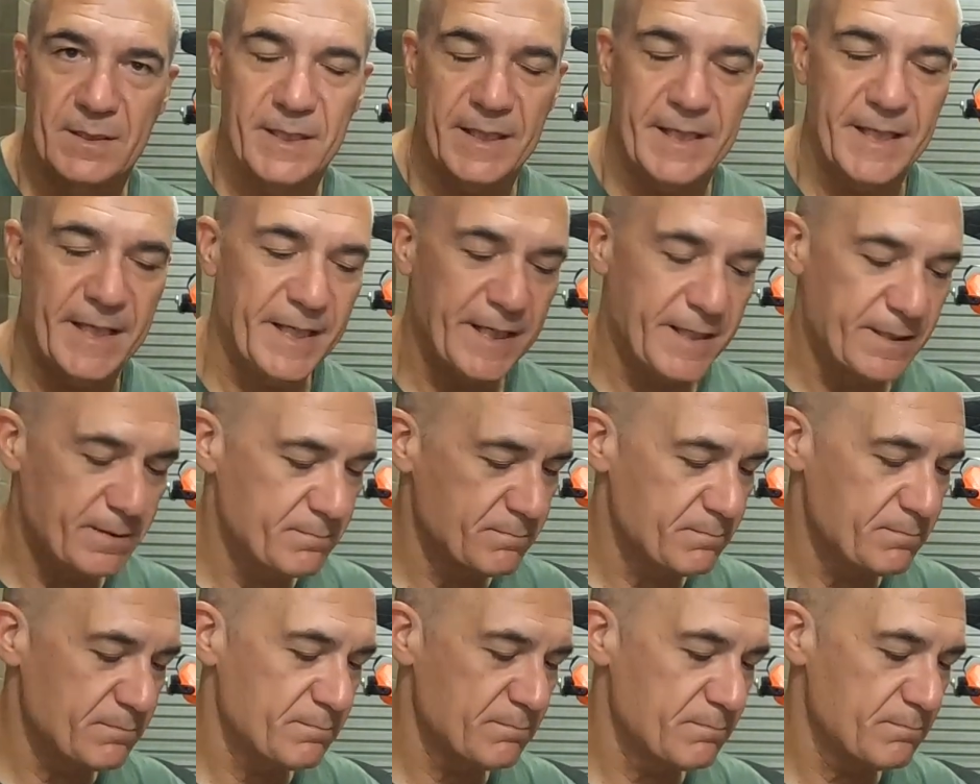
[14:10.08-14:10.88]

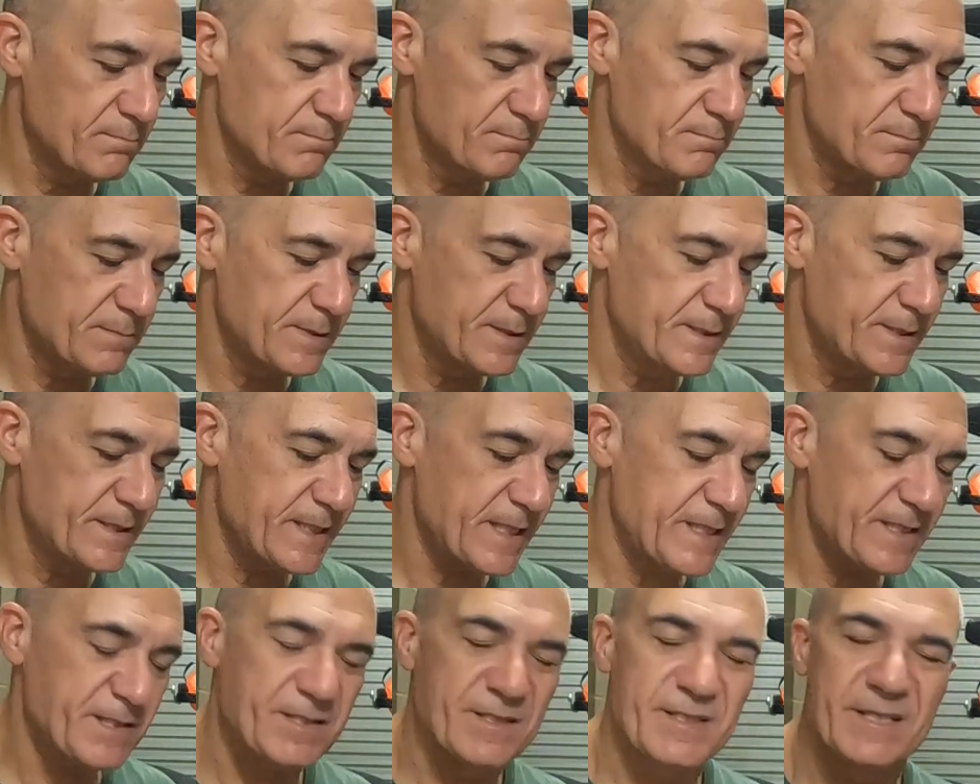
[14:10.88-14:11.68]
It
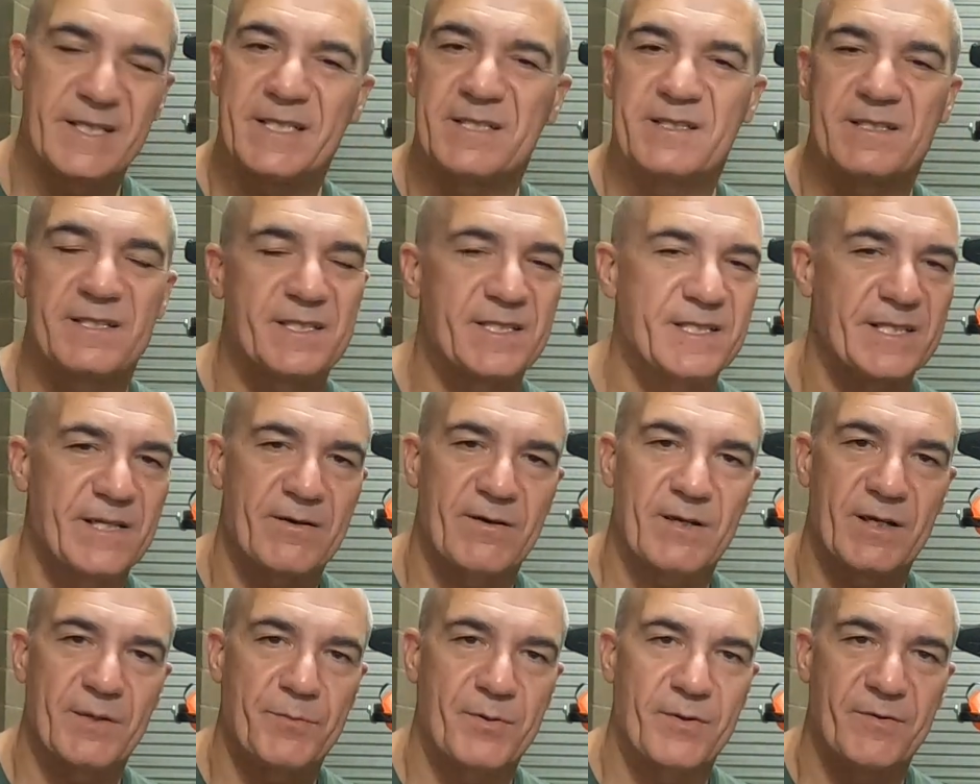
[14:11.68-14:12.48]
doesn't
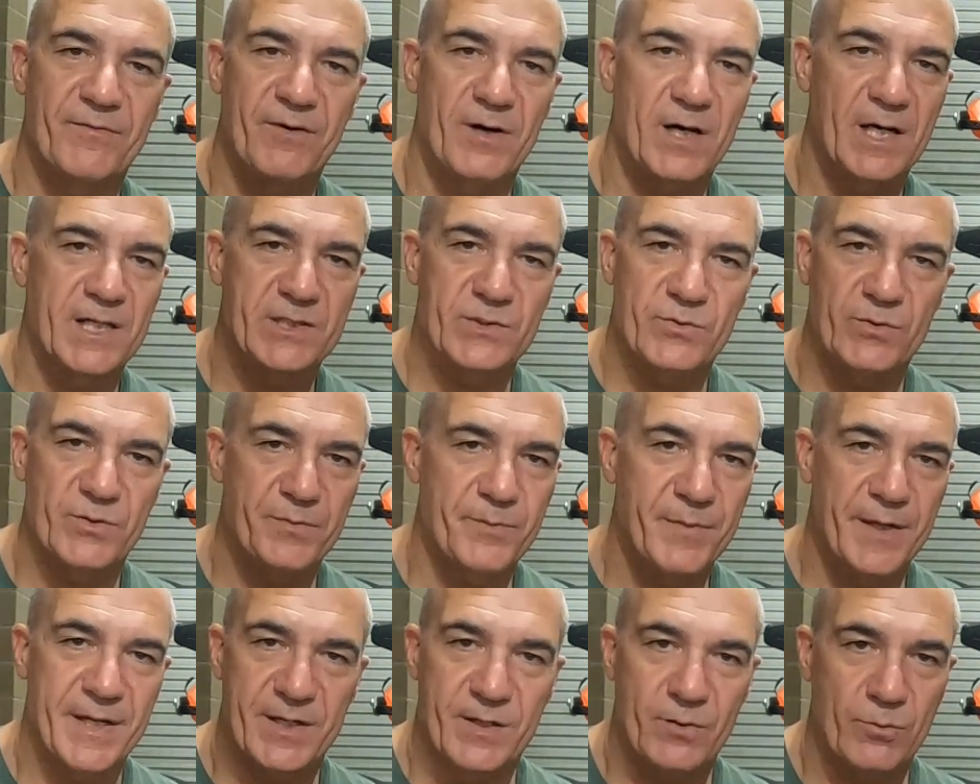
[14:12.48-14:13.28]
necessarily provide you
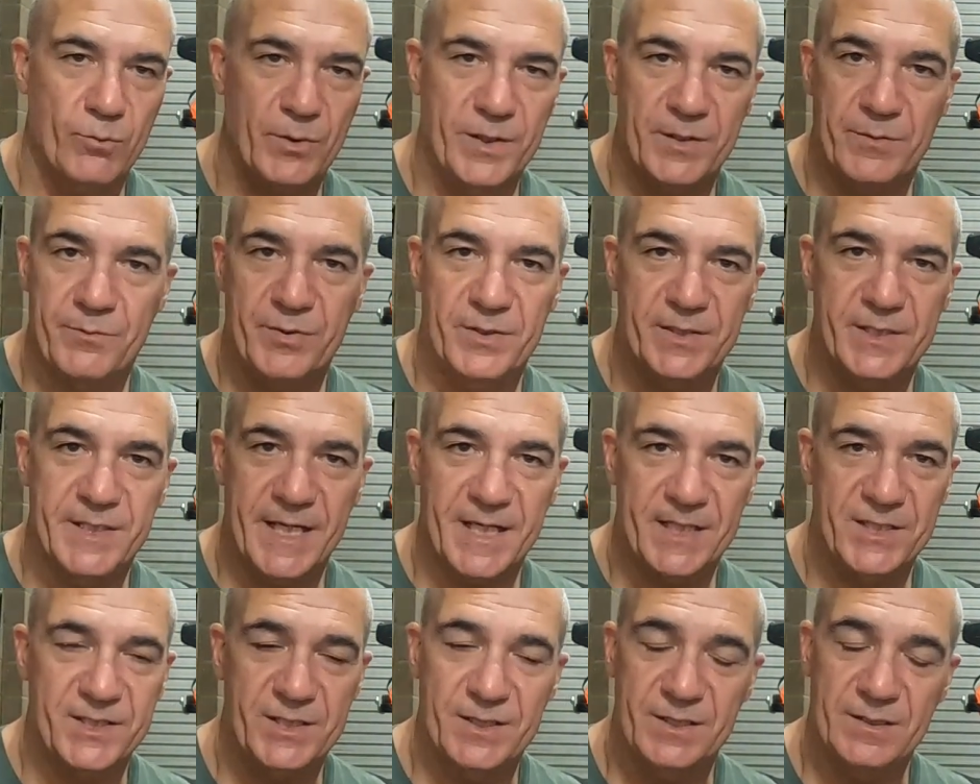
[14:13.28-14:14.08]
with better wind
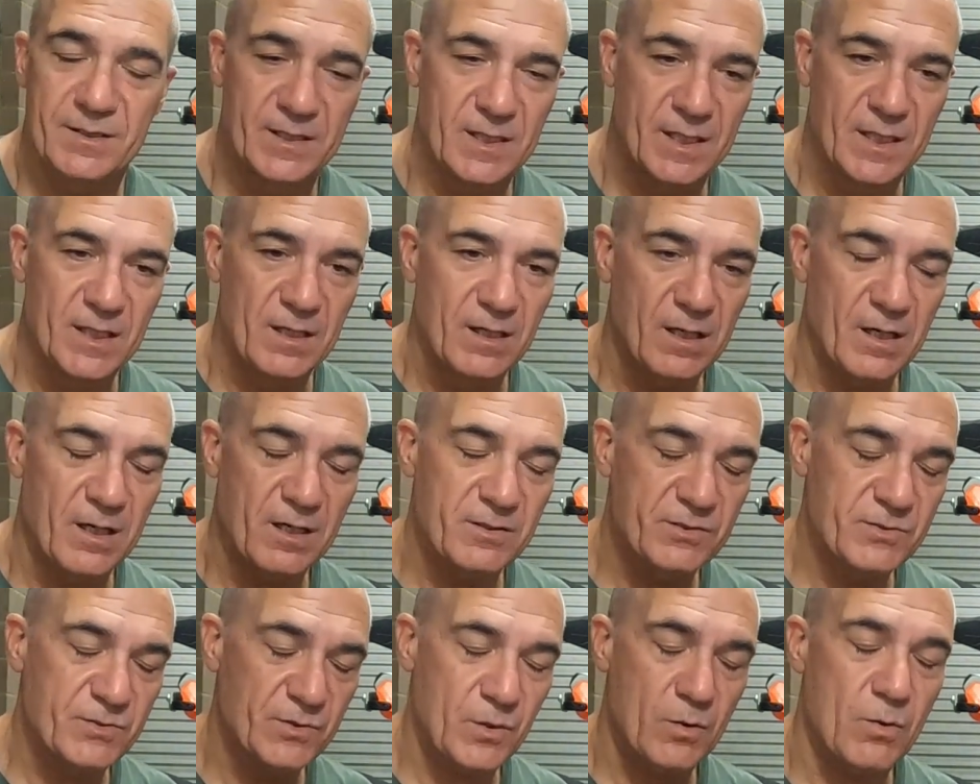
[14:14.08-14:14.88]
protection. I
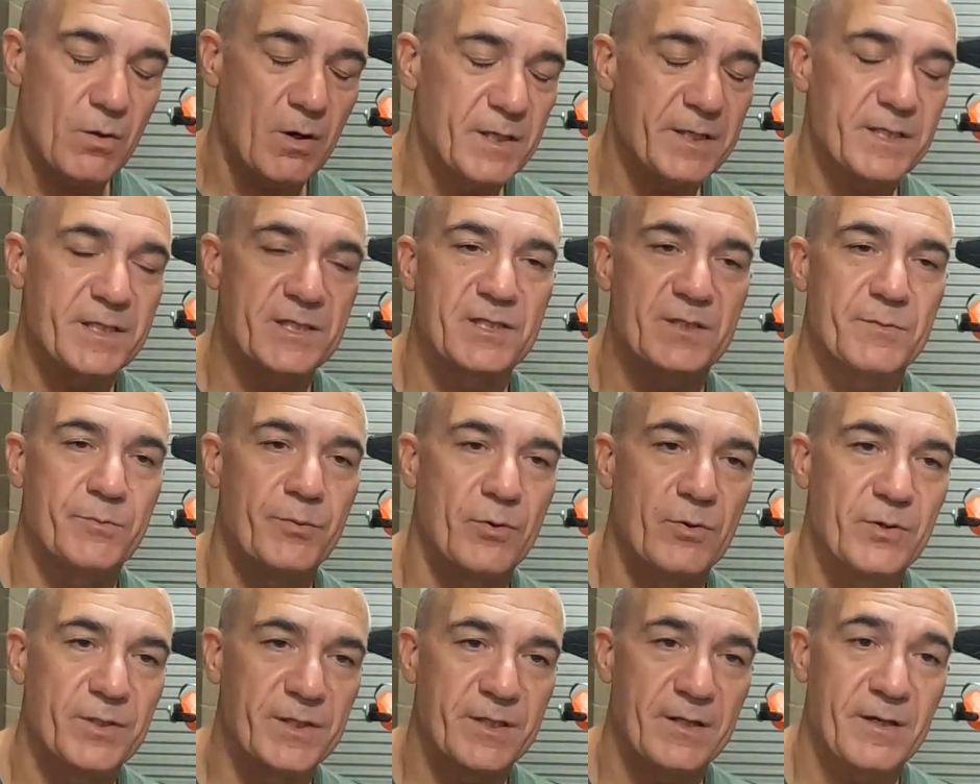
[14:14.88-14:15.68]
was quite
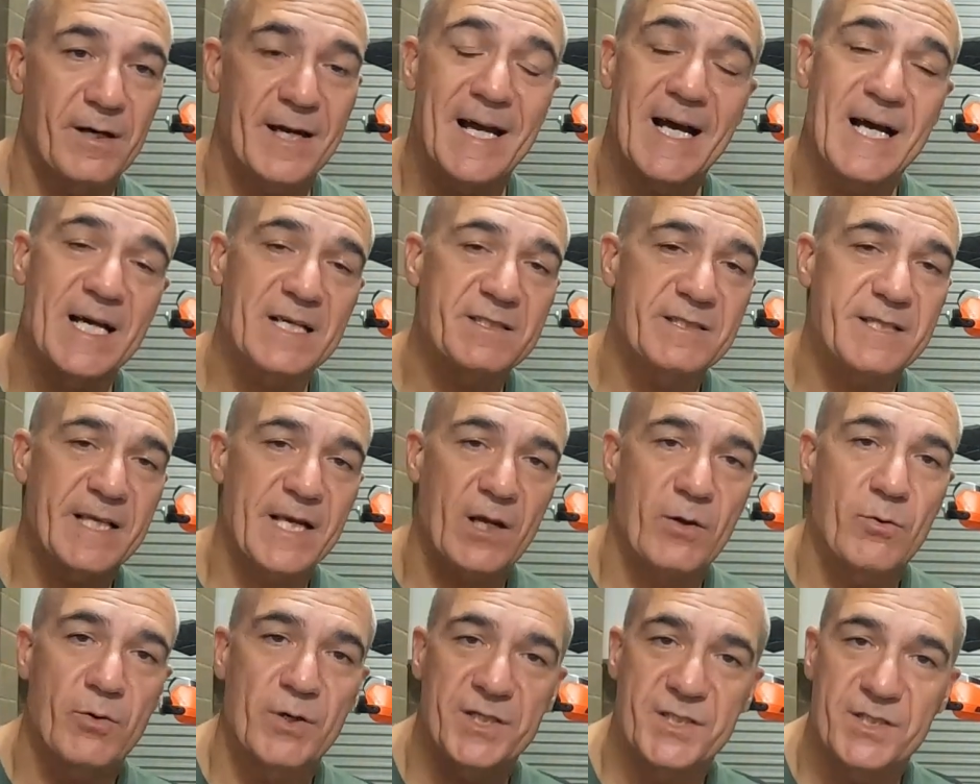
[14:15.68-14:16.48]
disappointed. I asked
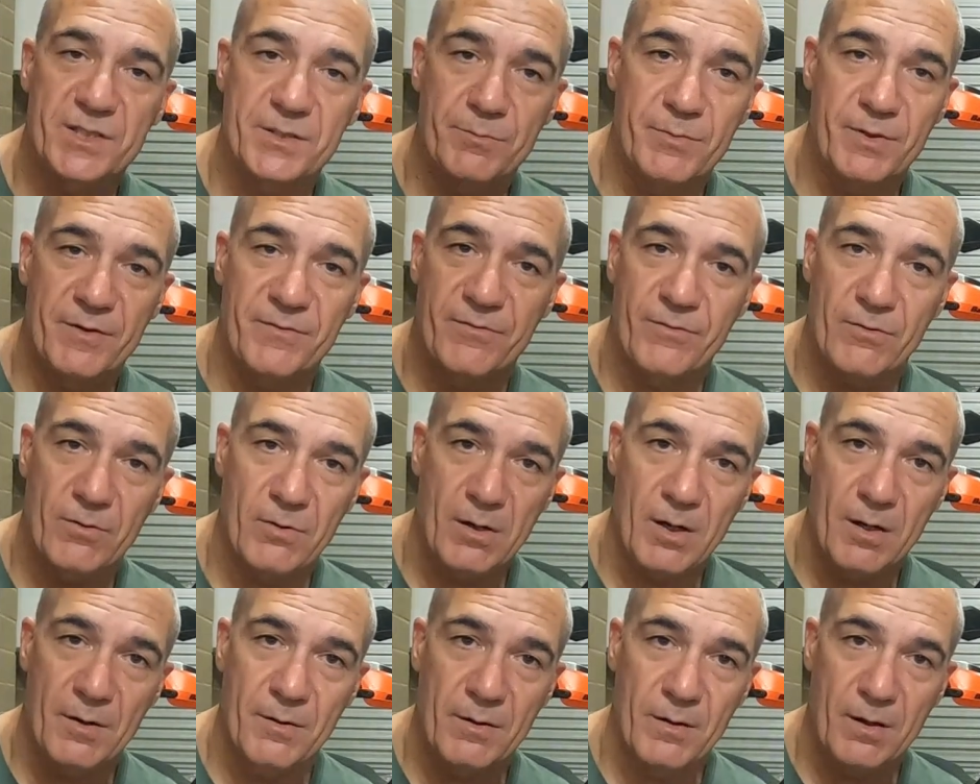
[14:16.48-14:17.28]
that question
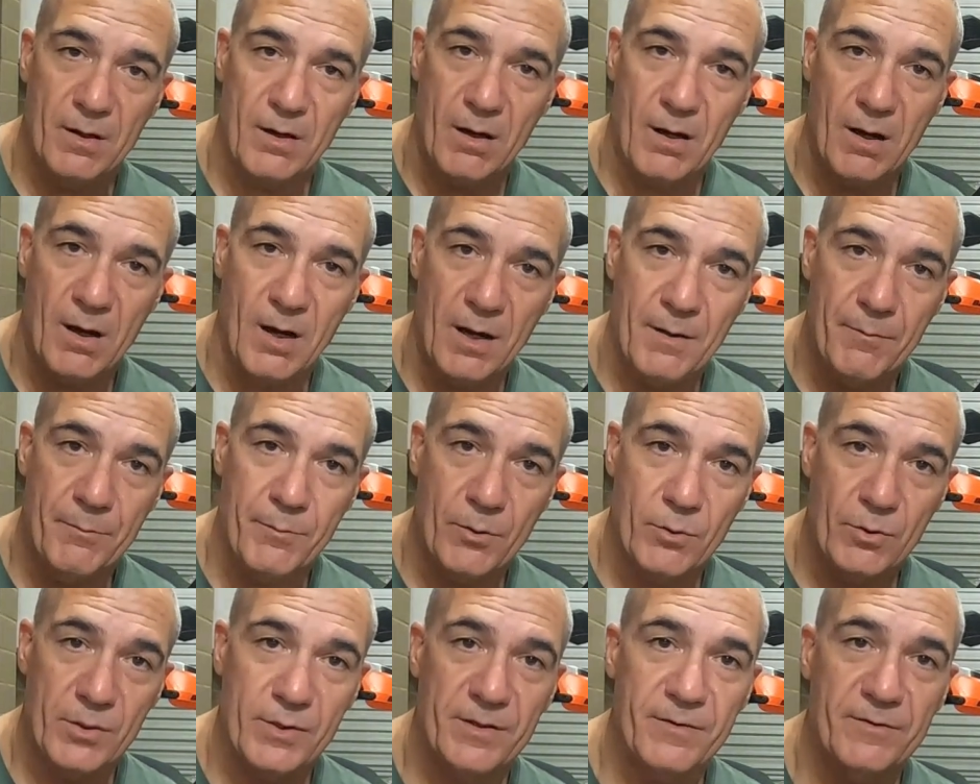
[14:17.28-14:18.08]
before I
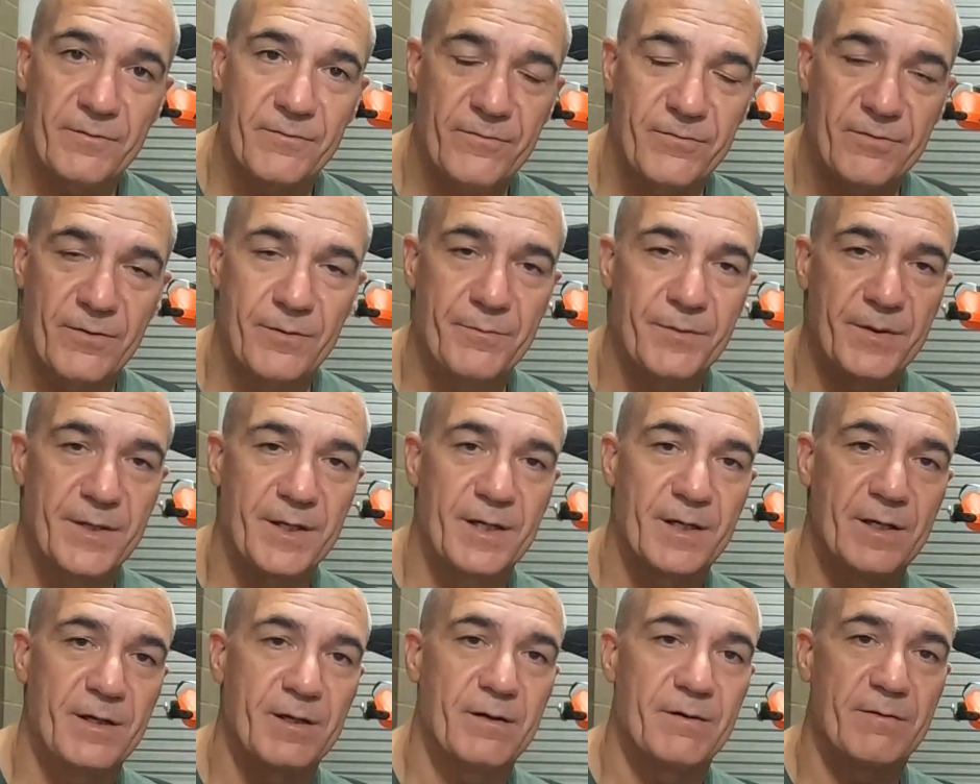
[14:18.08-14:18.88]
bought it from
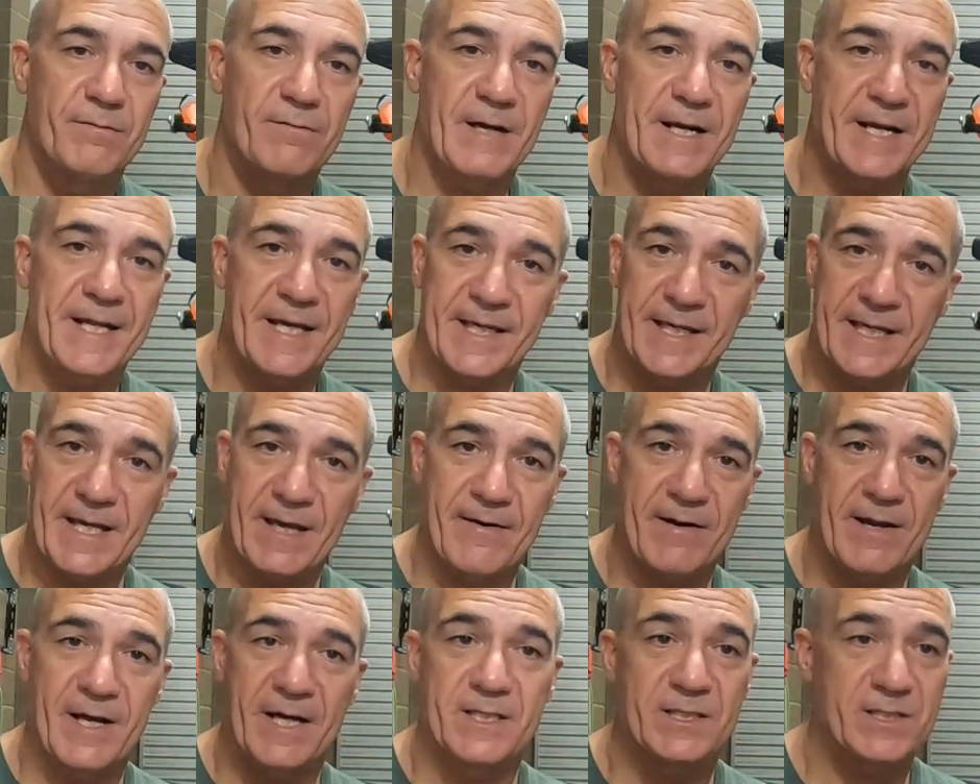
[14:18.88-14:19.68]
the Rado
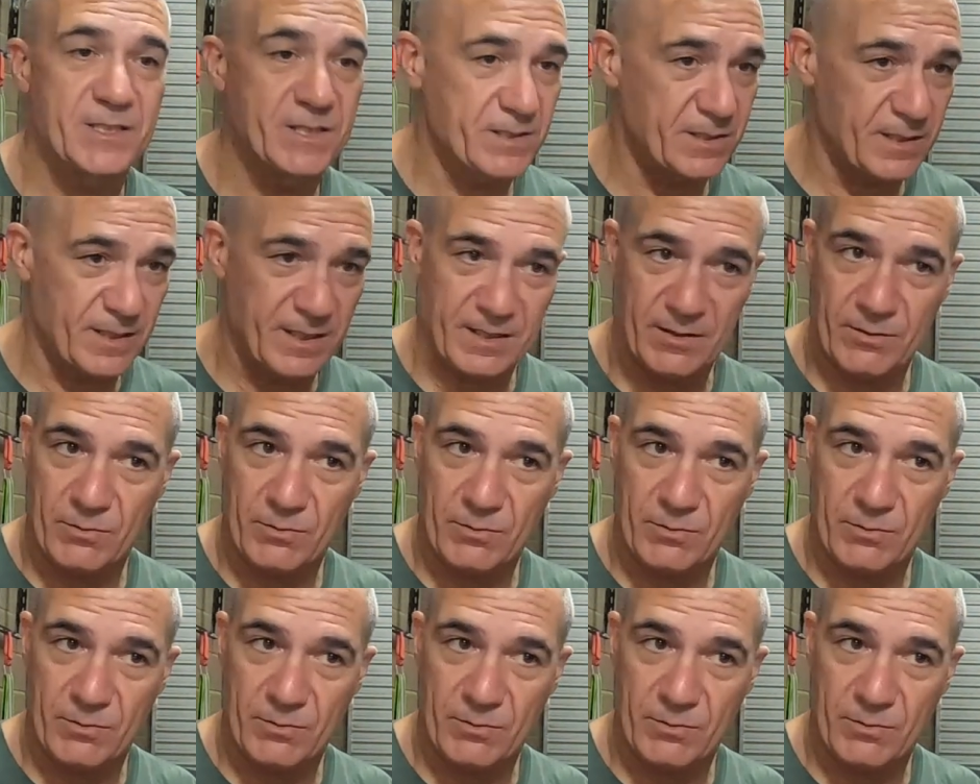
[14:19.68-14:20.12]
Garage.